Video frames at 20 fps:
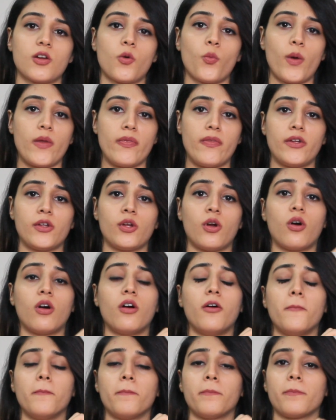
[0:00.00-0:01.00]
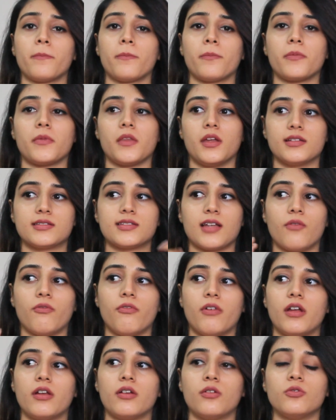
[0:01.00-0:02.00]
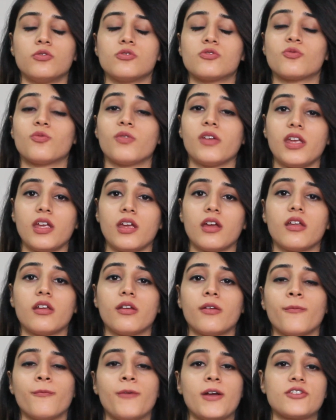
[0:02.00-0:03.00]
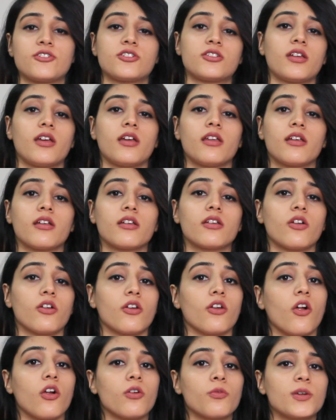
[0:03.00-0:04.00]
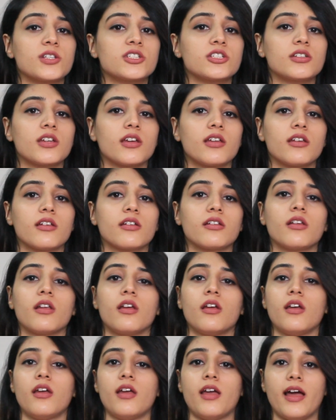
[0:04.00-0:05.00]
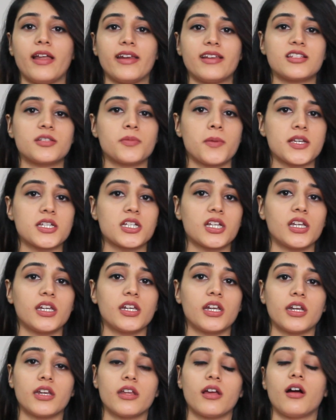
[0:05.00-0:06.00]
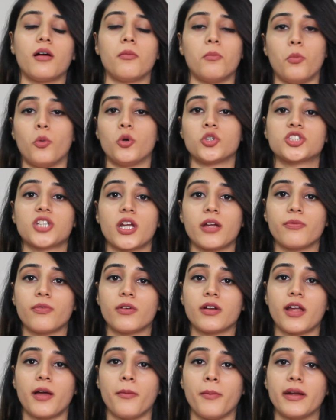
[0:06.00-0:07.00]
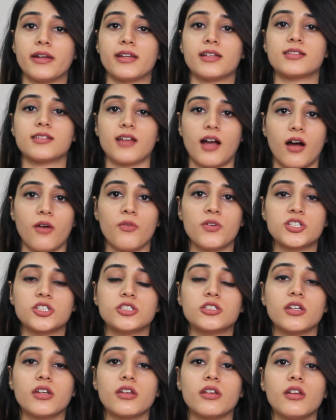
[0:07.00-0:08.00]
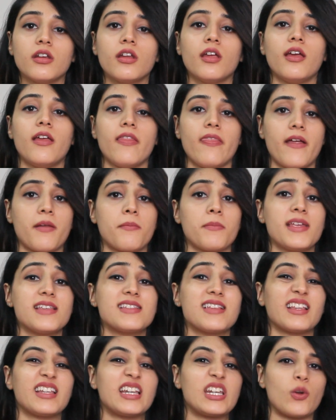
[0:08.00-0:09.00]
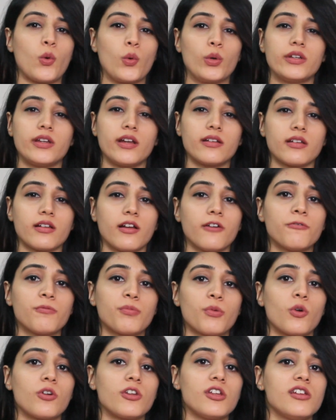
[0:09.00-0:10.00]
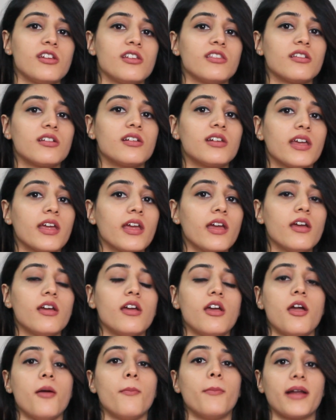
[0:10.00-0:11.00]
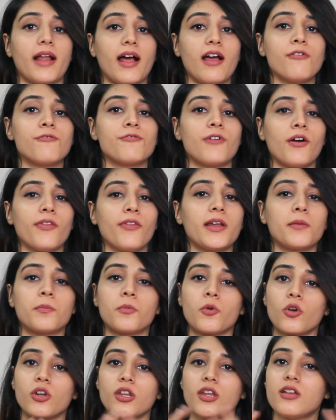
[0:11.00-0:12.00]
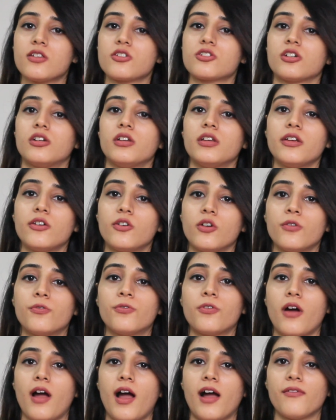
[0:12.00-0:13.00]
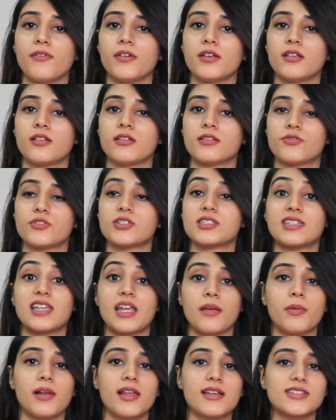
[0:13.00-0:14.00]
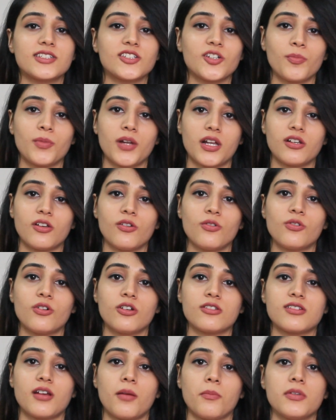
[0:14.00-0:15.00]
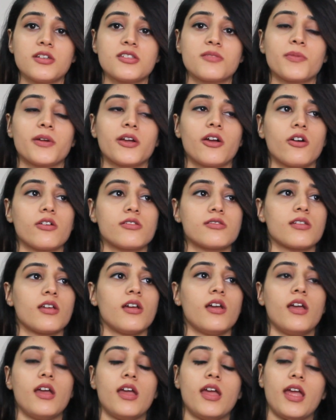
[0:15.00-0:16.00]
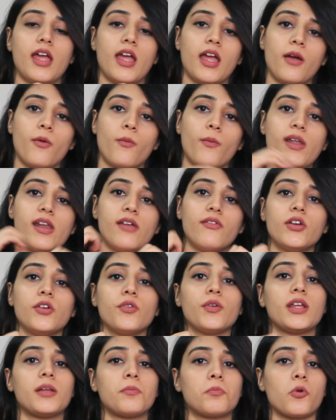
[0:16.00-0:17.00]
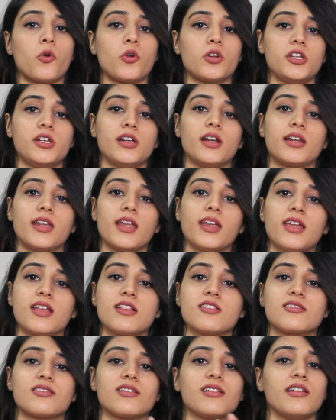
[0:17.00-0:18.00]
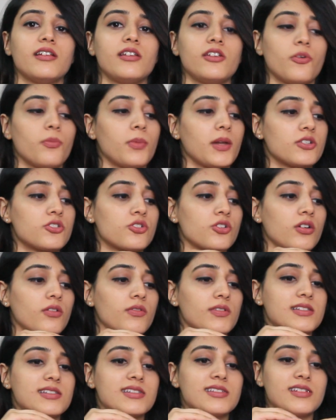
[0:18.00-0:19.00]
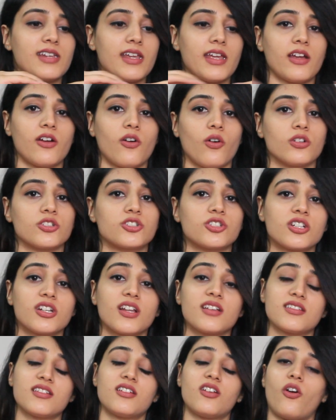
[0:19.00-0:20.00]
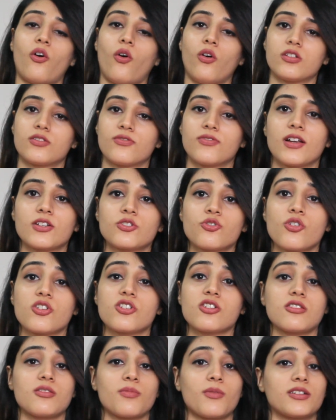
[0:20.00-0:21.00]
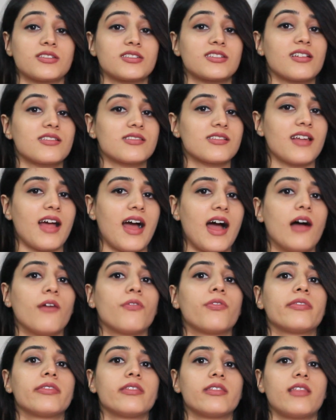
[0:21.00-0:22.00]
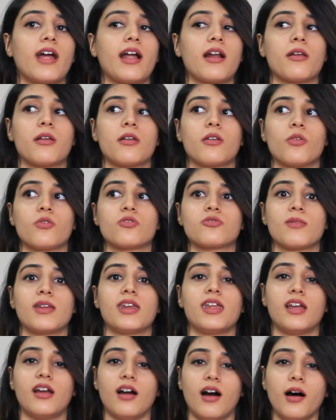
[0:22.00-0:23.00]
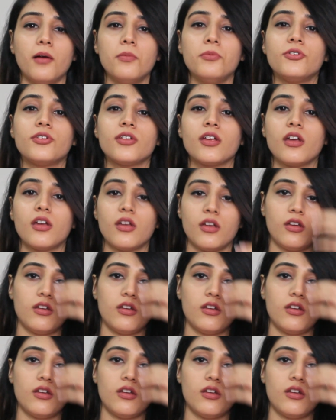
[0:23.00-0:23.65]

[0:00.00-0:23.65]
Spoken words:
Now, whether you're someone who's vegan, vegetarian or non-vegetarian, and especially in India, most type 1 diabetics are vegetarian. That means that they don't get enough protein in the day. But I have that protein is really good for stabilizing your blood glucose numbers, because whenever you eat protein and take insulin, your blood sugar will stay constant. It doesn't cause fluctuations because it doesn't have those many carbs.